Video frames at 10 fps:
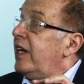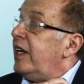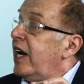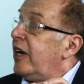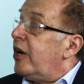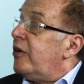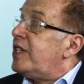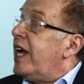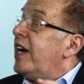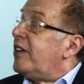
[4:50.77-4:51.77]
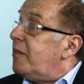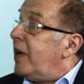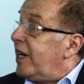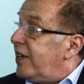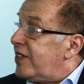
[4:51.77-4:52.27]
now goes out of
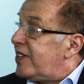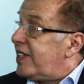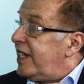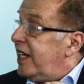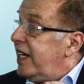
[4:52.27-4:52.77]
balance.